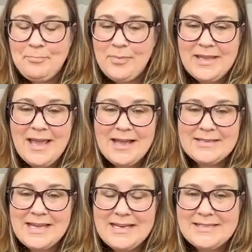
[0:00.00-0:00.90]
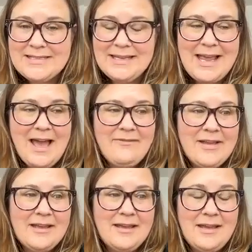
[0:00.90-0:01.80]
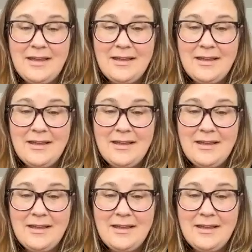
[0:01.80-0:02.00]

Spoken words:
But yeah, as Katie said, like having a,